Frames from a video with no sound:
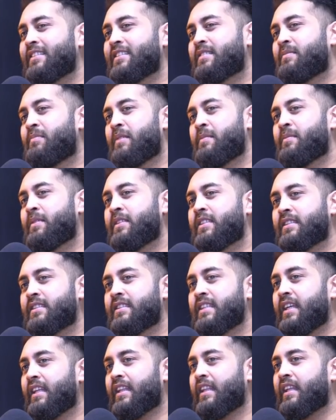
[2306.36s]
and I just remember
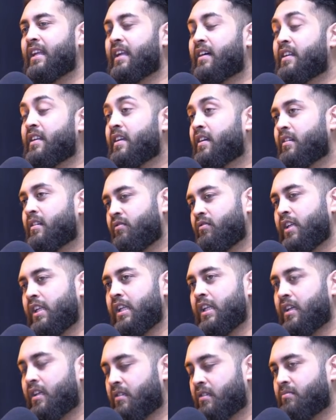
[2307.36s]
just sitting there, and I didn't
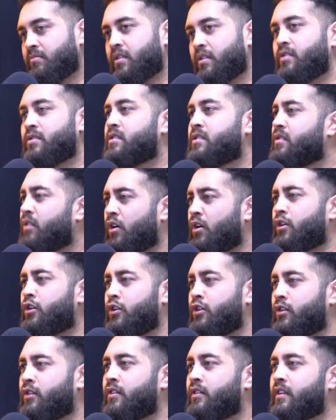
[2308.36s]
really, because it was a long
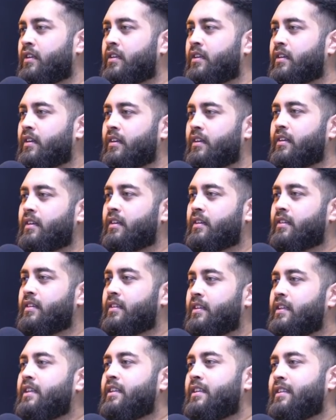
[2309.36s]
queue, and like
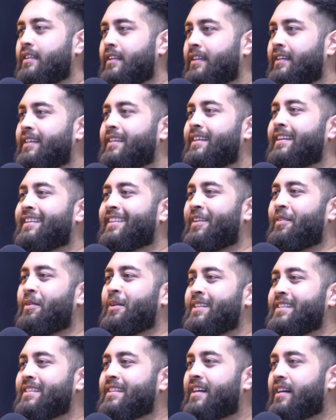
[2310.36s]
Eid, innit?
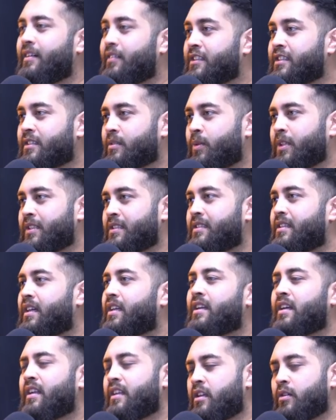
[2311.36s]

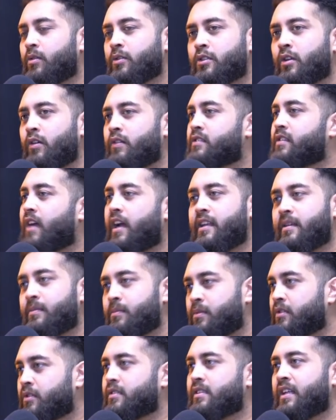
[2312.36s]
And he was
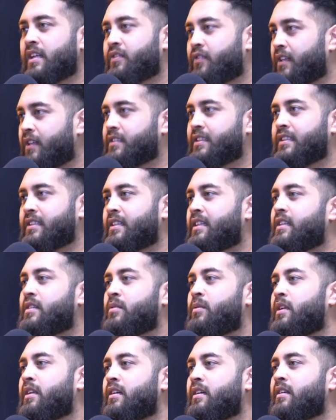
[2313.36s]
signing books left, right, centre, and I
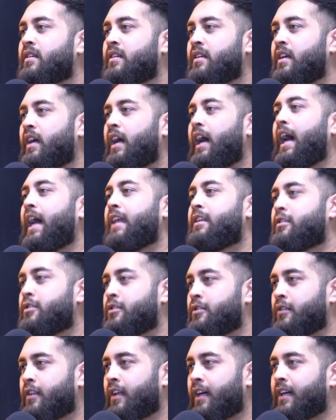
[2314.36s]
don't want to add
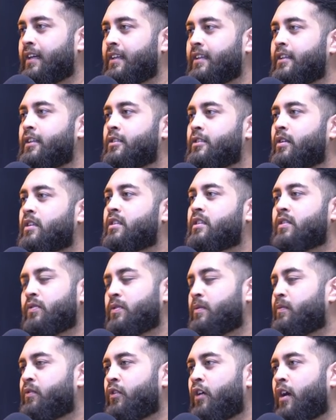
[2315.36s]
to that. So I just
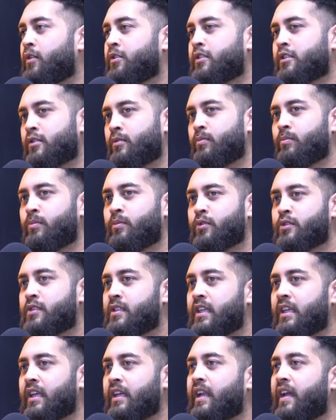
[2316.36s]
from far I was just
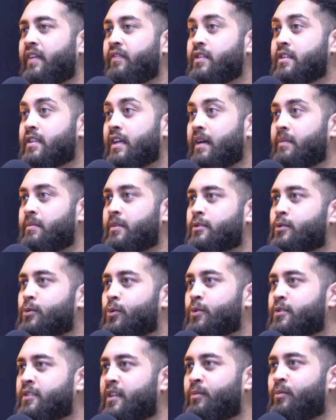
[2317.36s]
seeing, and every time he
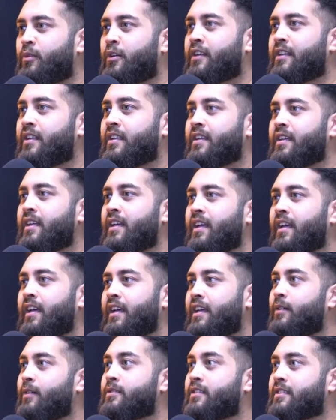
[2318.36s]
saw someone,
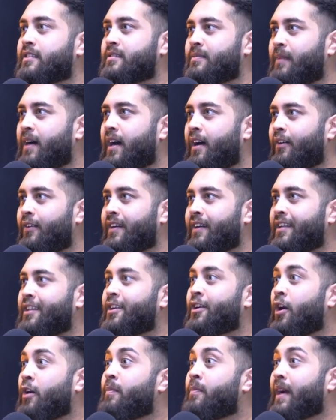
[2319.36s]
it was a smile. And
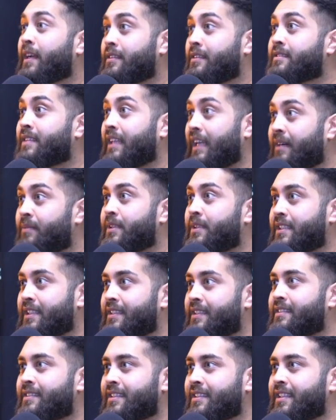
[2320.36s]
you're going back to
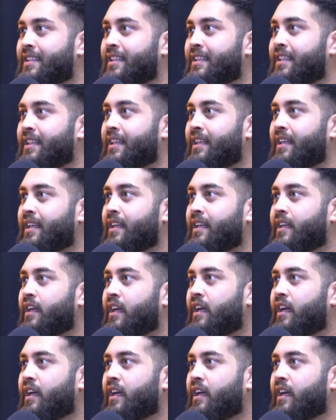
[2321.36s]
celebrities. Yeah,